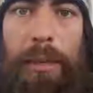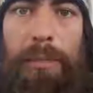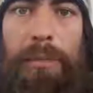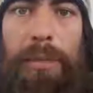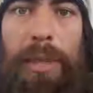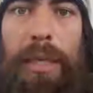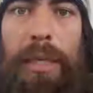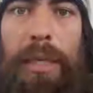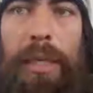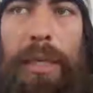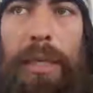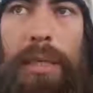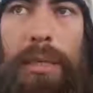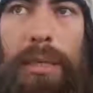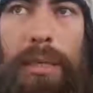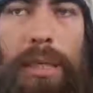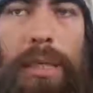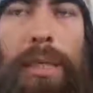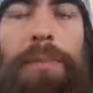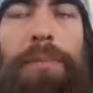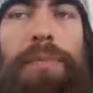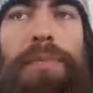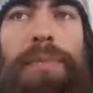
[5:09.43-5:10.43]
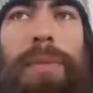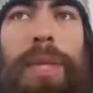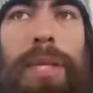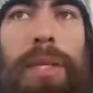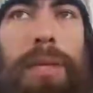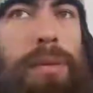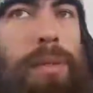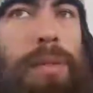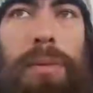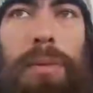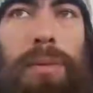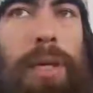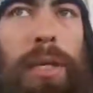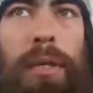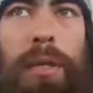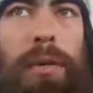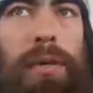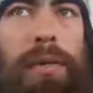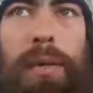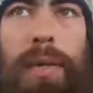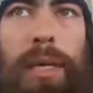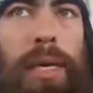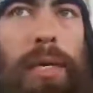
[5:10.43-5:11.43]
Because there was well
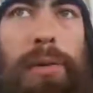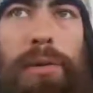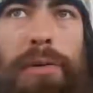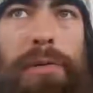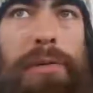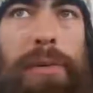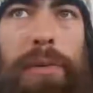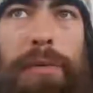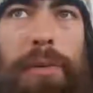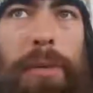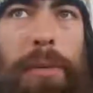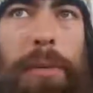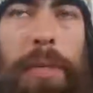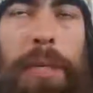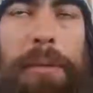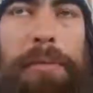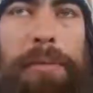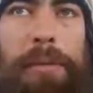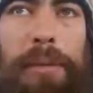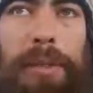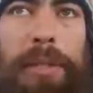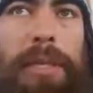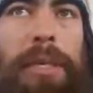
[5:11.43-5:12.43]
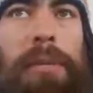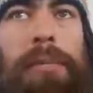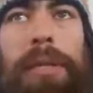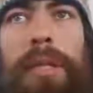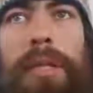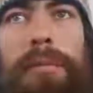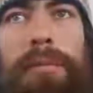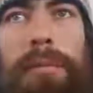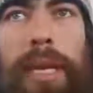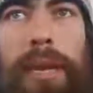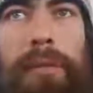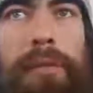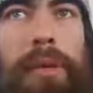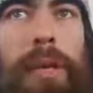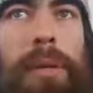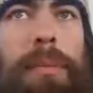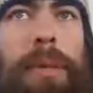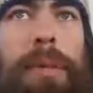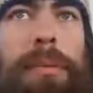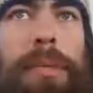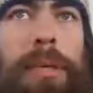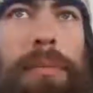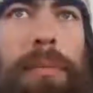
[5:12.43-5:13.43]
over 150 people, and some of them have
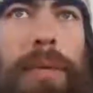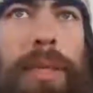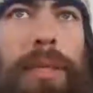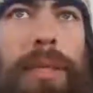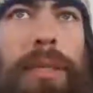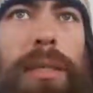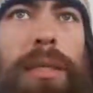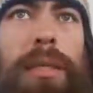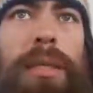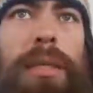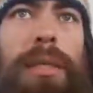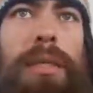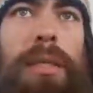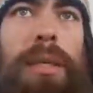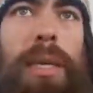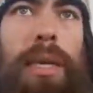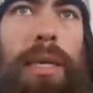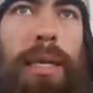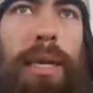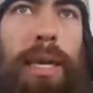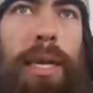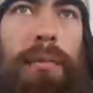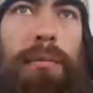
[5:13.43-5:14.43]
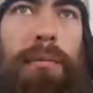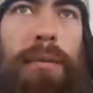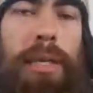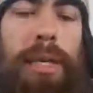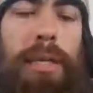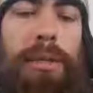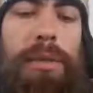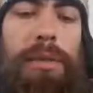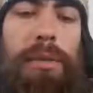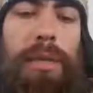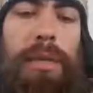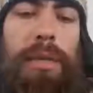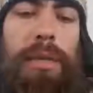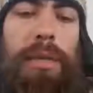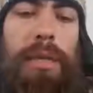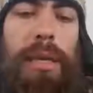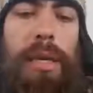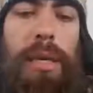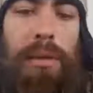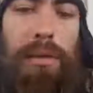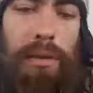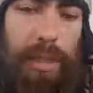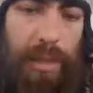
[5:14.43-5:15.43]
come up to me since I came yesterday to
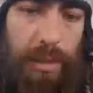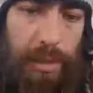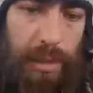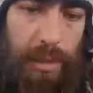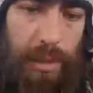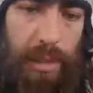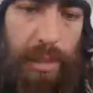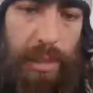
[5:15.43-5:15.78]
Iqaluit.